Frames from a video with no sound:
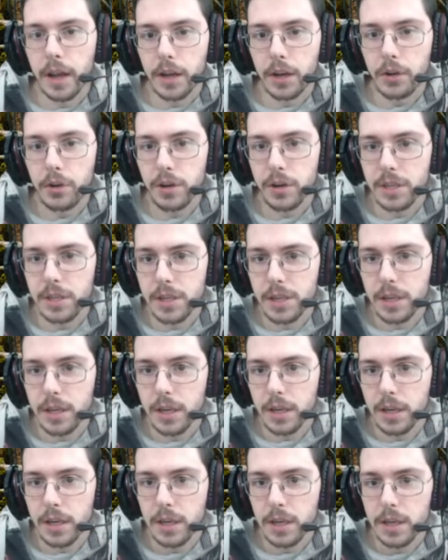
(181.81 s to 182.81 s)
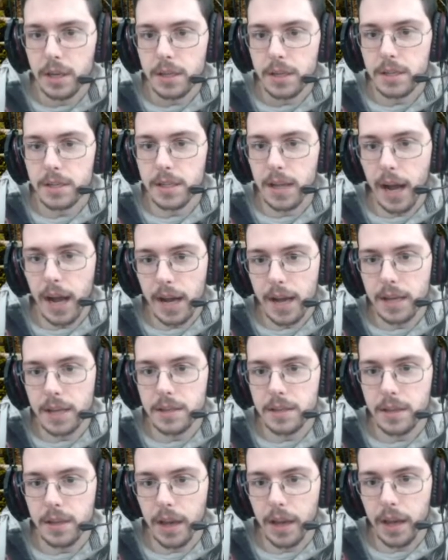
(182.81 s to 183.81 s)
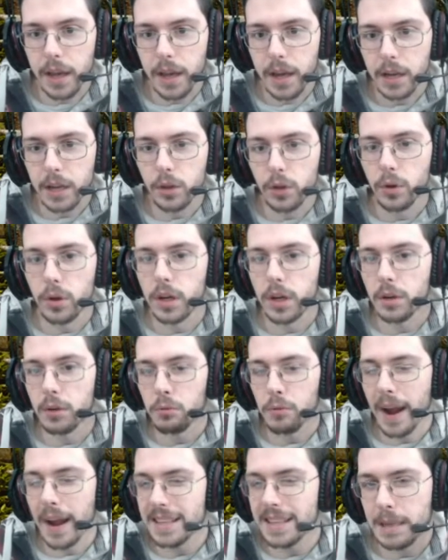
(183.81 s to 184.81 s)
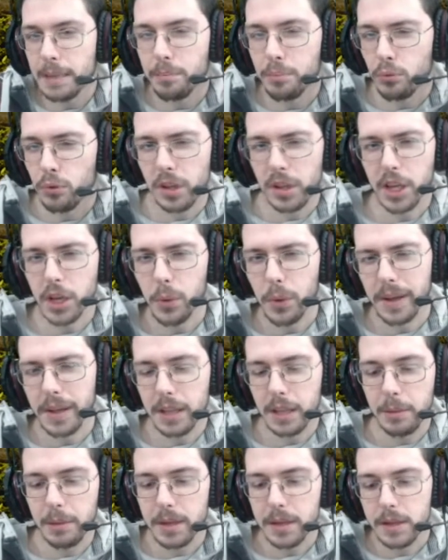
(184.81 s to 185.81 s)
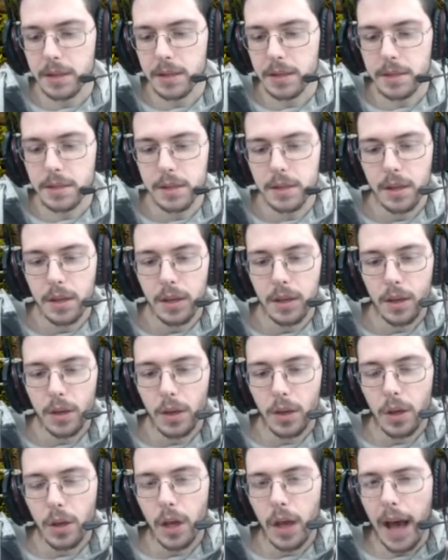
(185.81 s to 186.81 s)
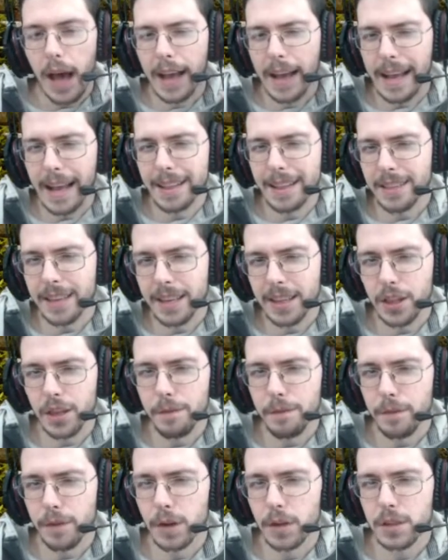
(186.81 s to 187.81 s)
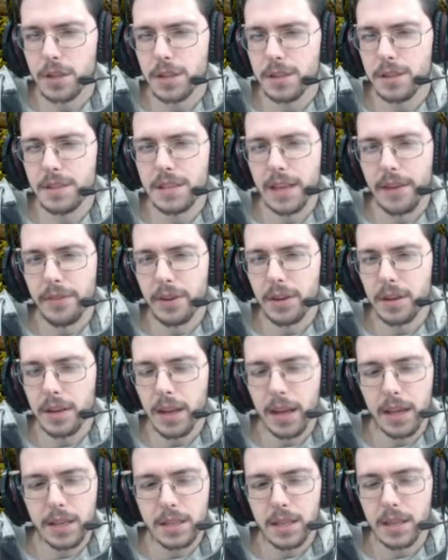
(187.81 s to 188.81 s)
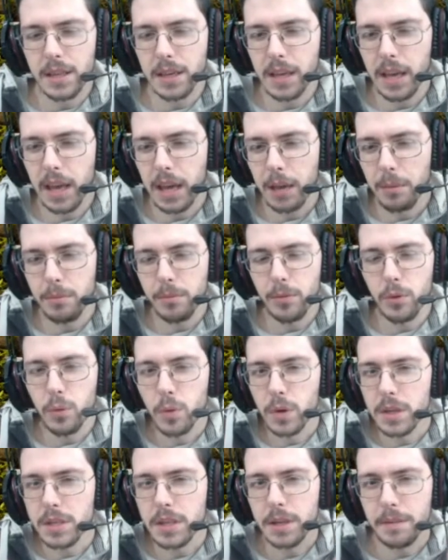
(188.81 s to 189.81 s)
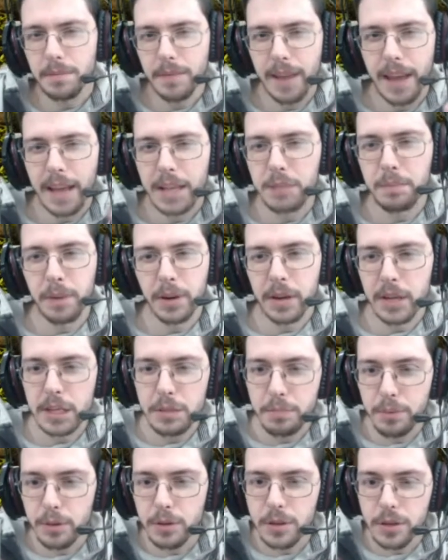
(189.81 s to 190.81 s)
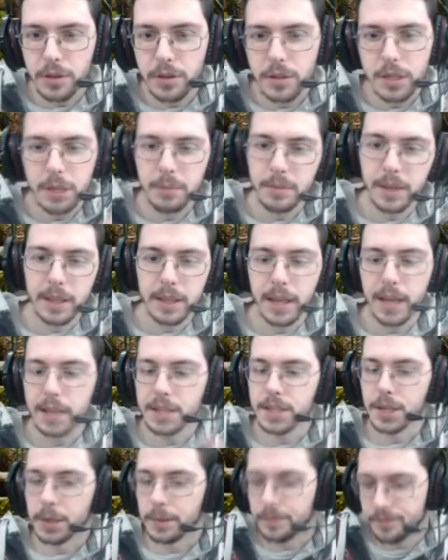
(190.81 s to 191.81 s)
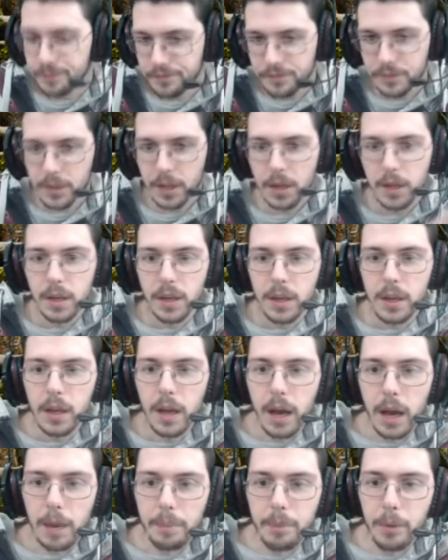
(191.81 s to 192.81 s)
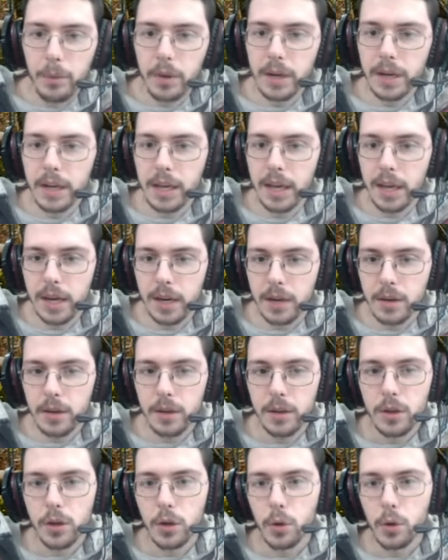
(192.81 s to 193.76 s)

Christy, Zaz, and Laura, ranked up really quickly because I got like the first seven days of the game was an experience booster or something like that. So, uh, but we're gonna get in